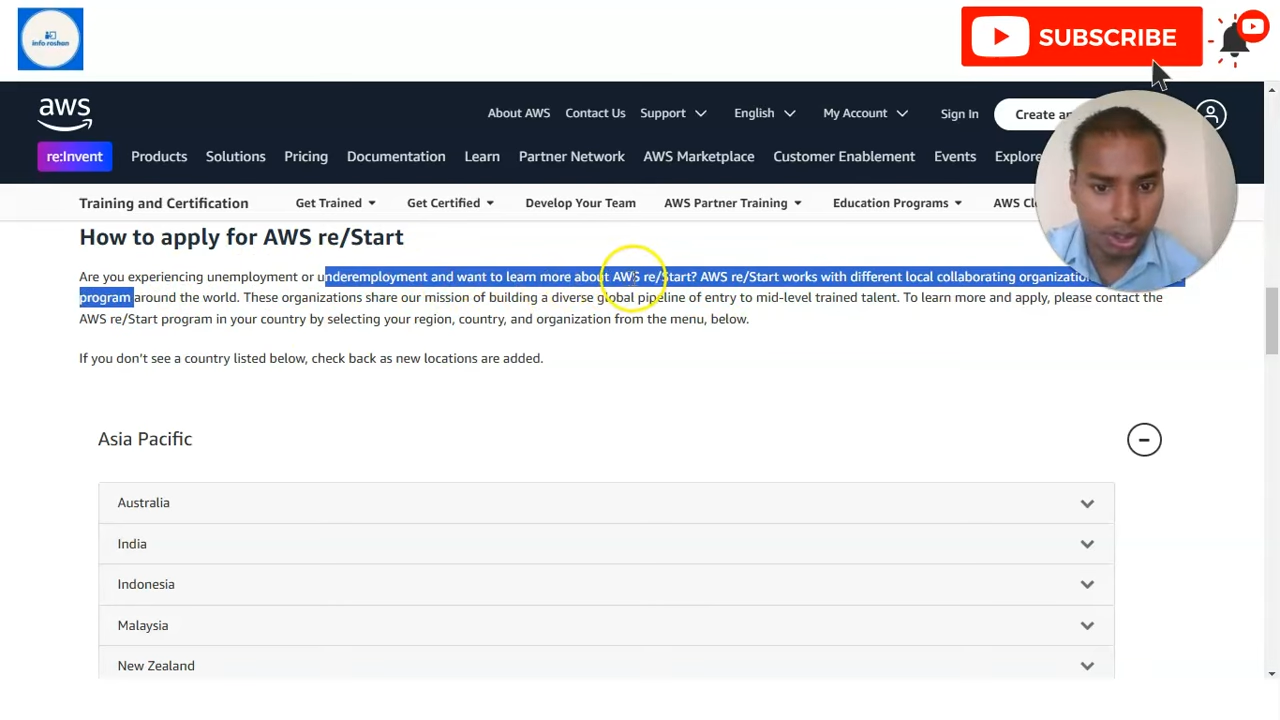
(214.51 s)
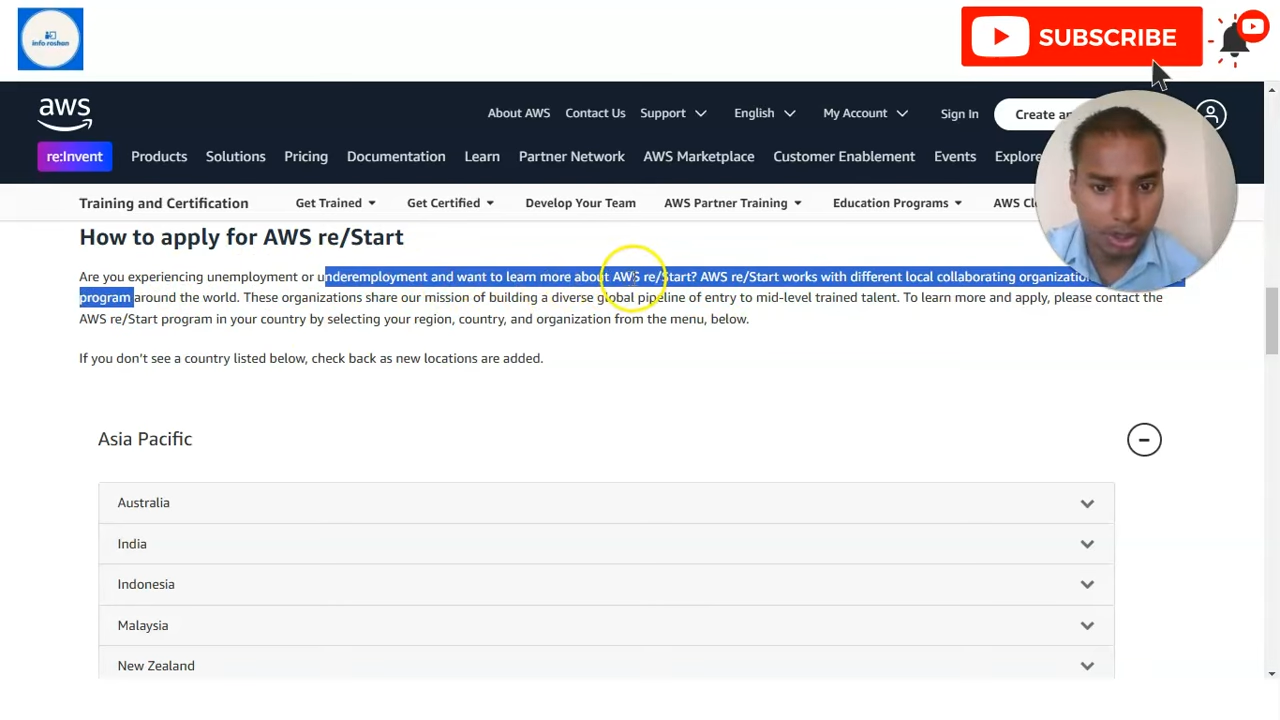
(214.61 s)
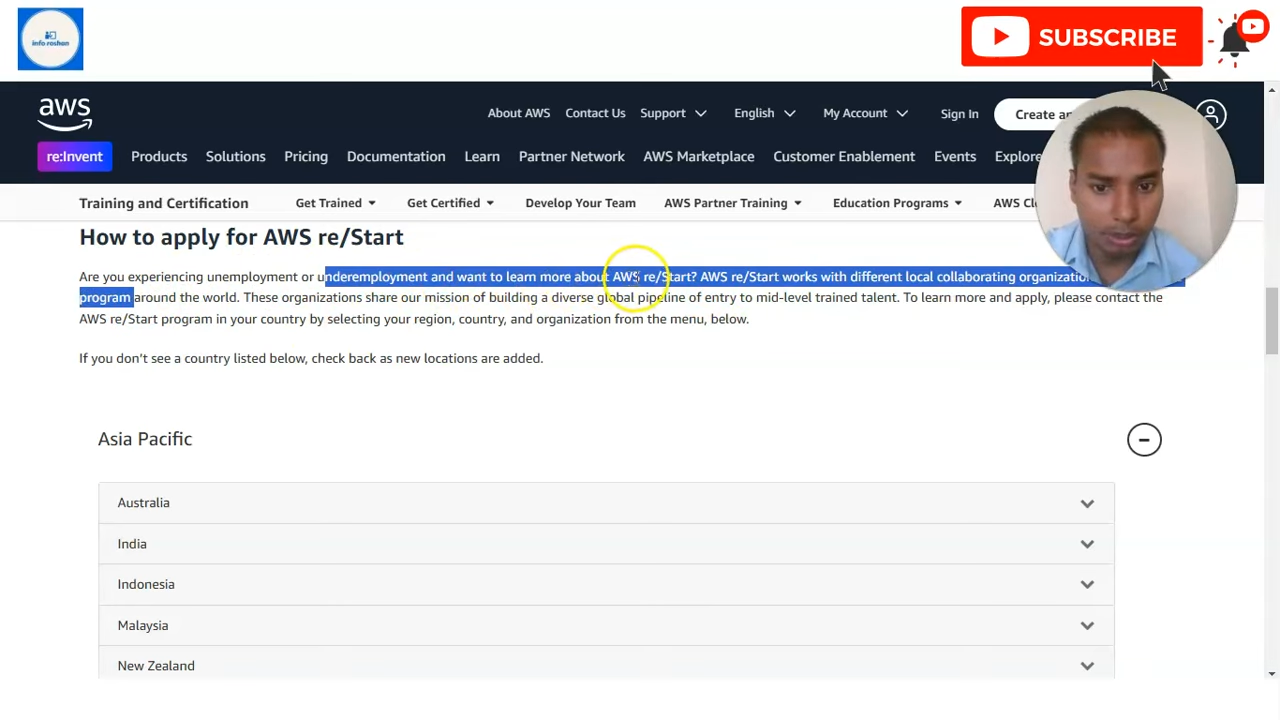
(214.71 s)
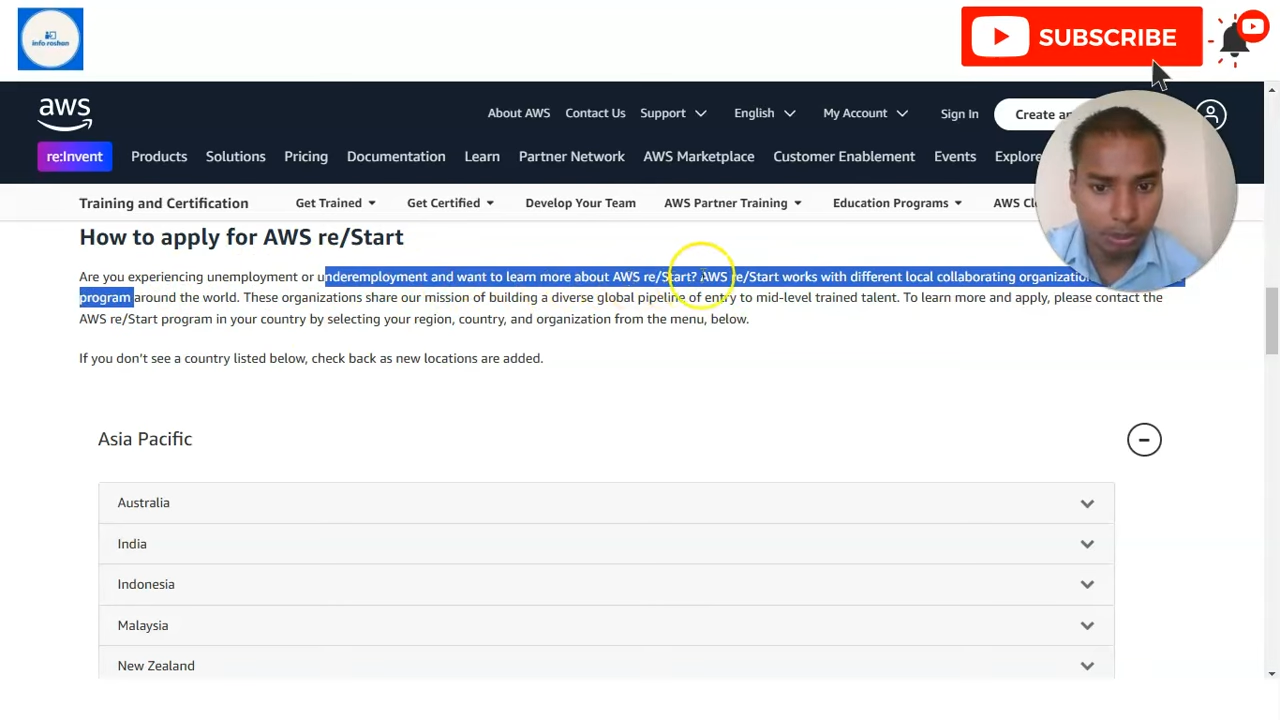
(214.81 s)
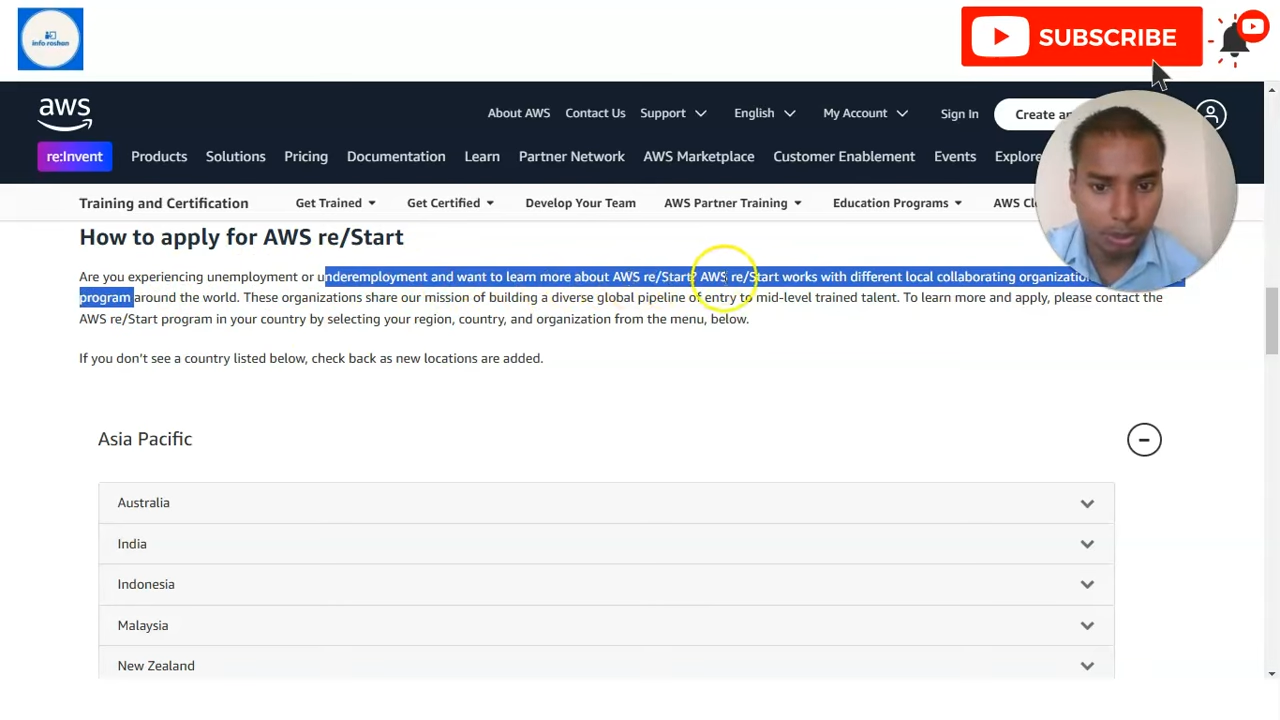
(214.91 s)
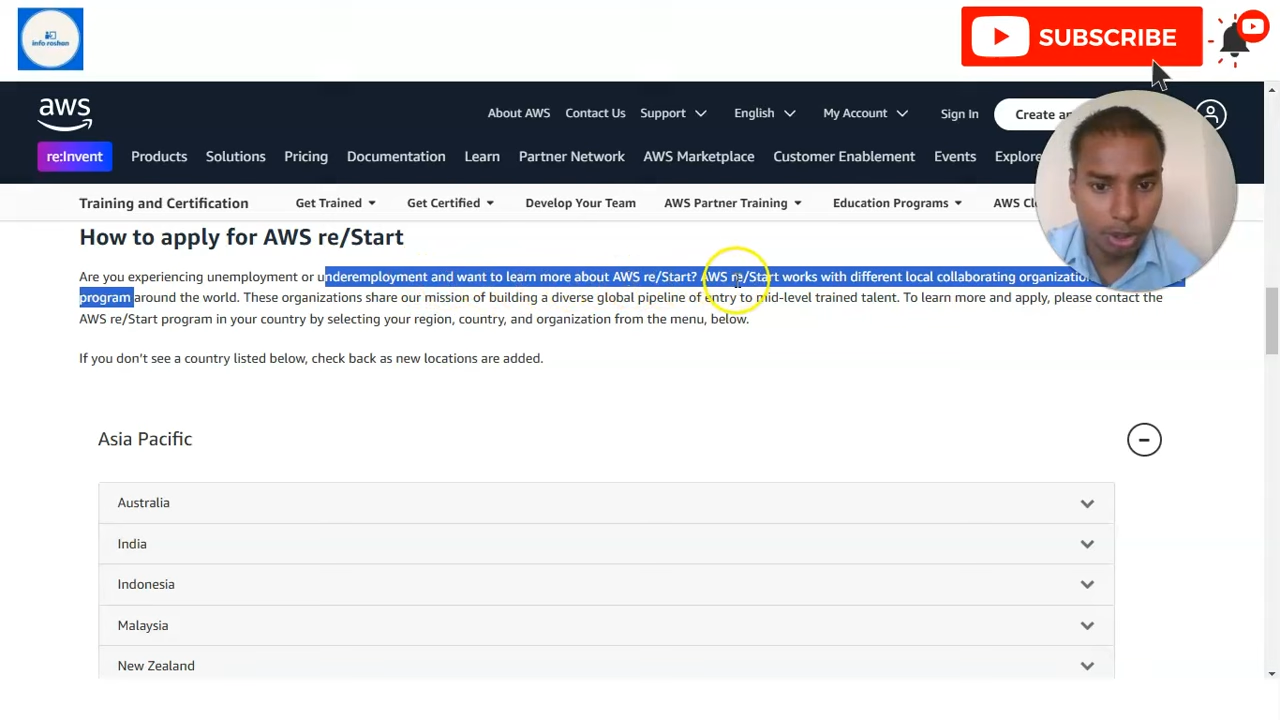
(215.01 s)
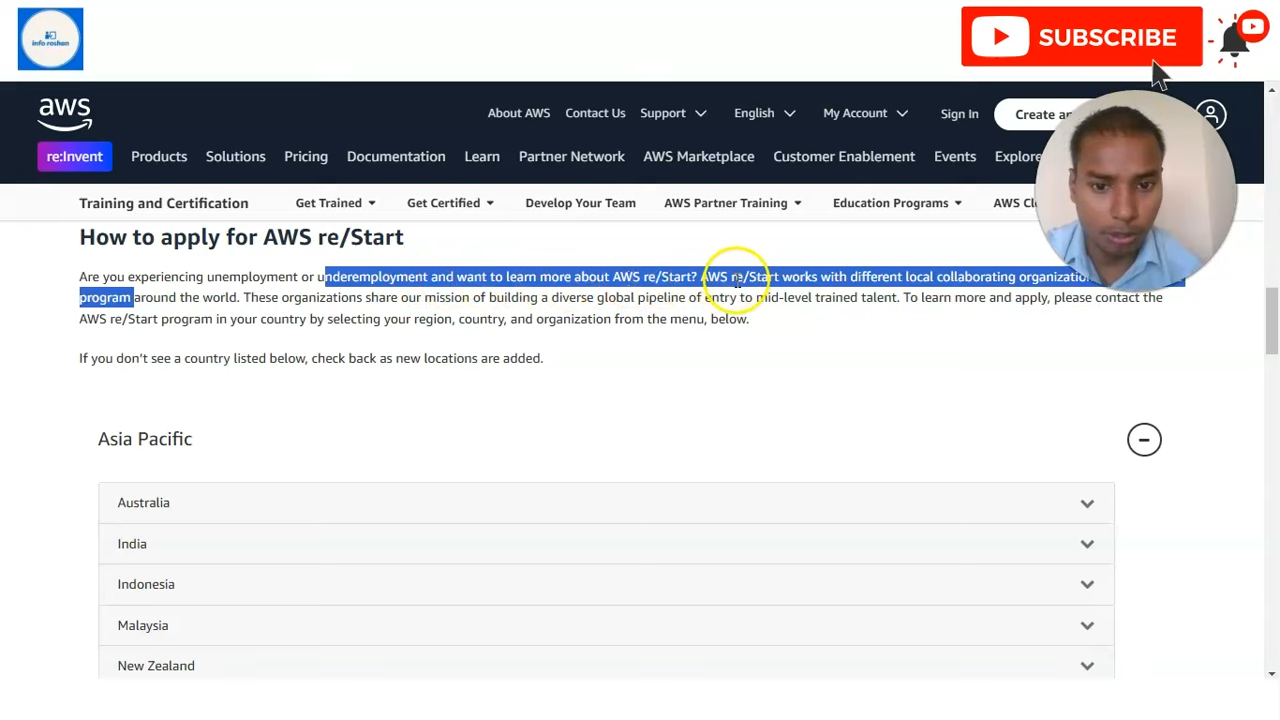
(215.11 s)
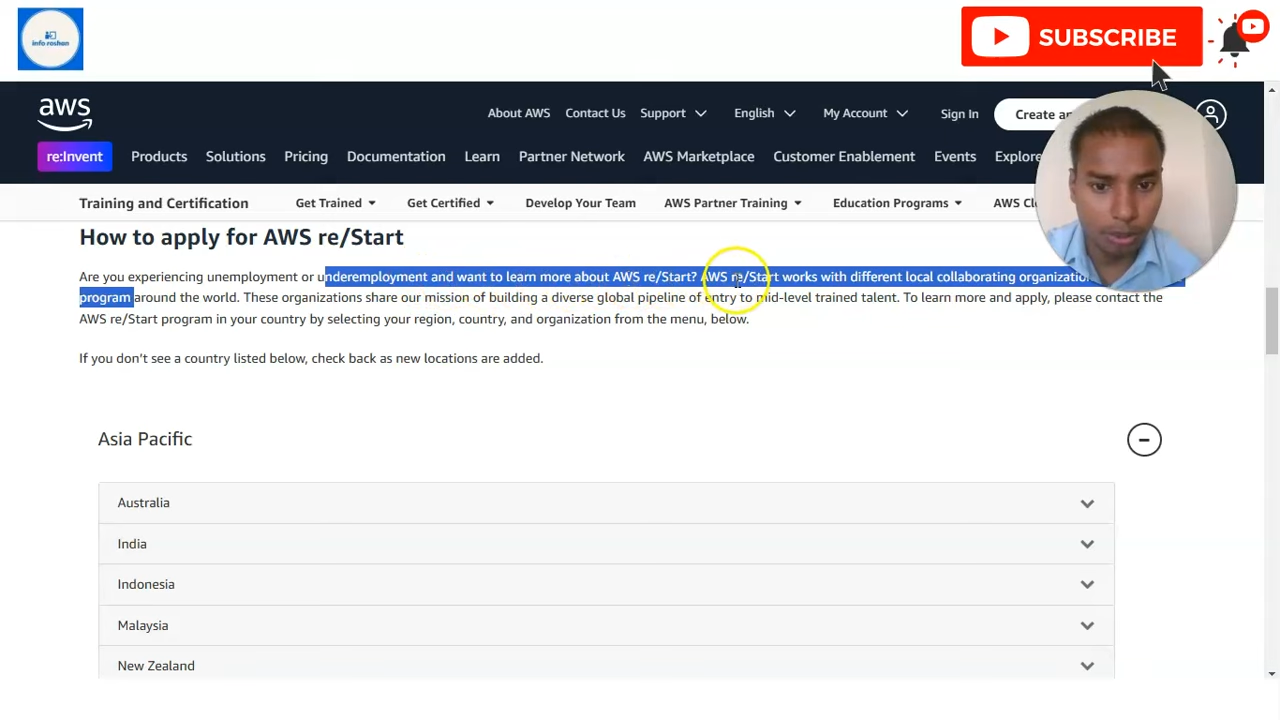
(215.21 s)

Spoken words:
more about